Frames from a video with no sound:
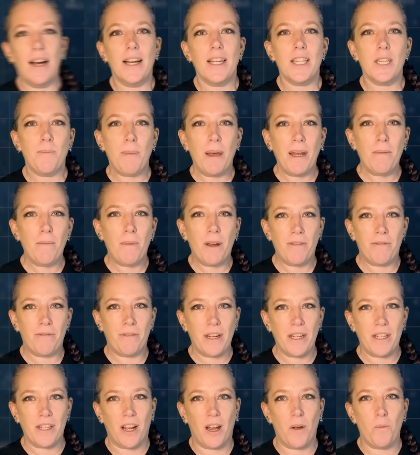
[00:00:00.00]
spent my free
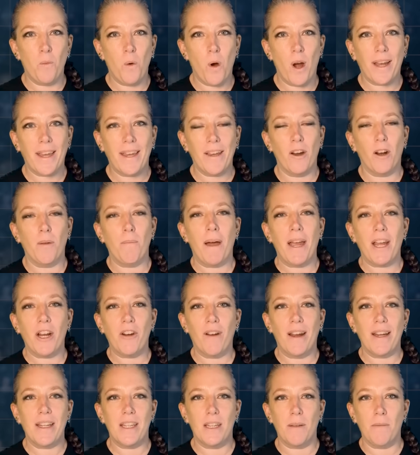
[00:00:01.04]
time working on
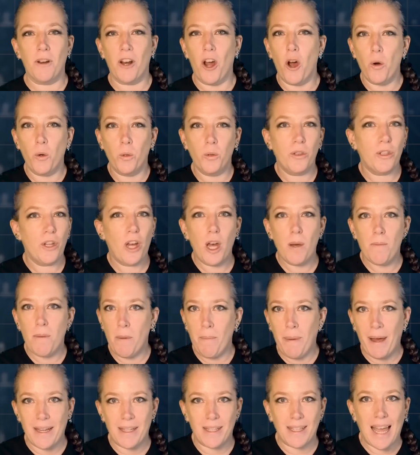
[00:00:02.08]
migrating an old Turbo
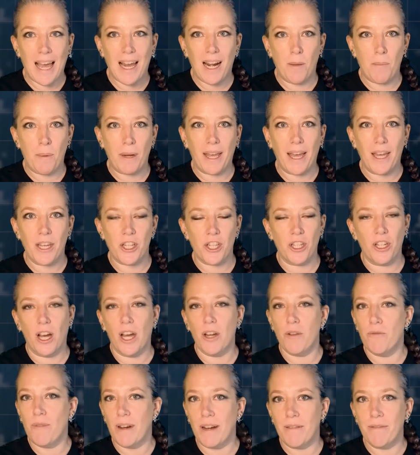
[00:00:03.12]
Pascal application
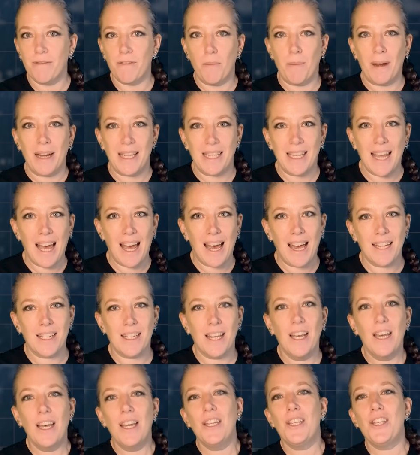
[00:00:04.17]
I'd written for my dad
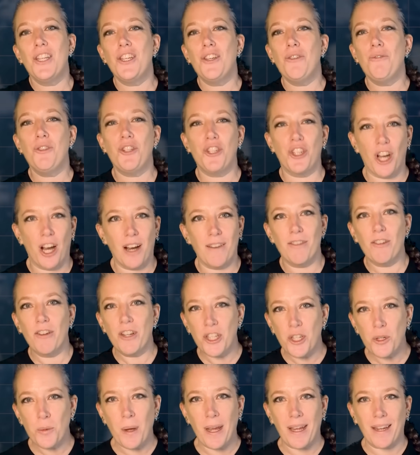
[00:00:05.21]
to use Java and
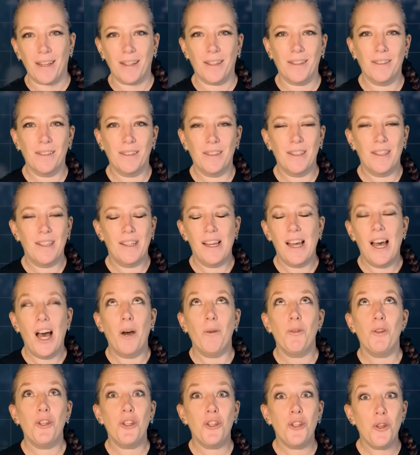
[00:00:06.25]
Swing. I
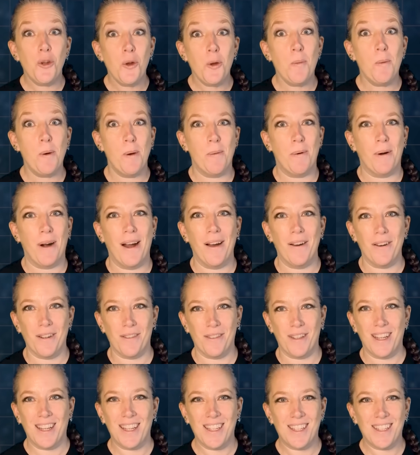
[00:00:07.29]
was super proud of
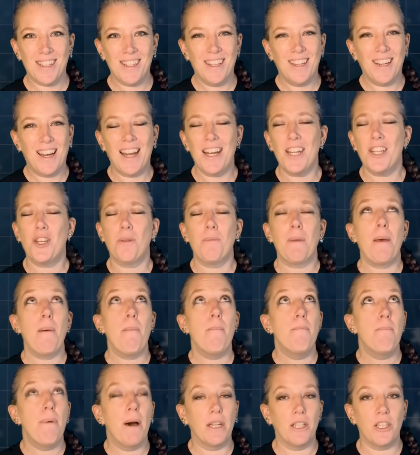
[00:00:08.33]
this, and it took me a
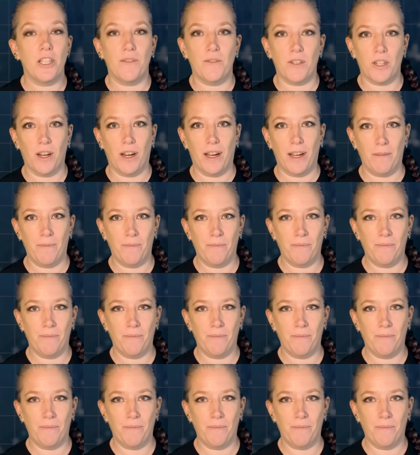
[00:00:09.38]
bunch of time.